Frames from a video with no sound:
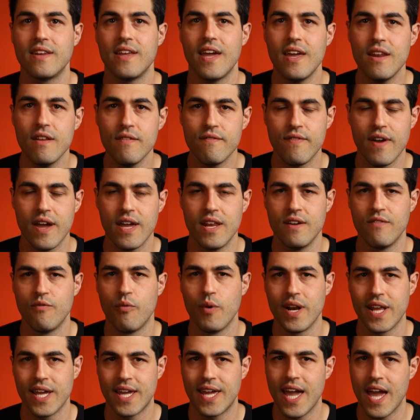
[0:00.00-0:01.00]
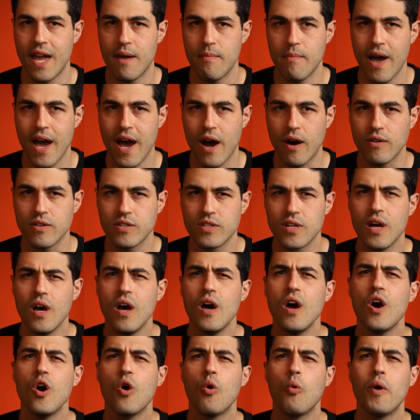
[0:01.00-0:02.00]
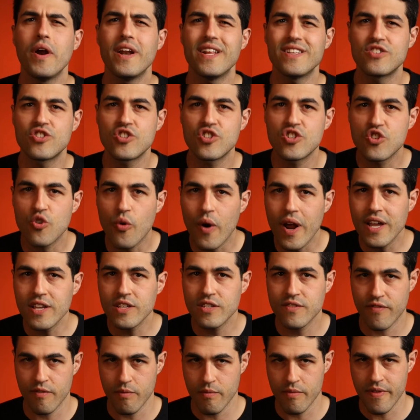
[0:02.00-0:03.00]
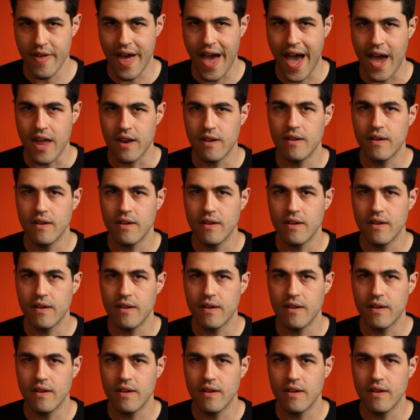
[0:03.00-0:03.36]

innovative when it came out. When it strays from that,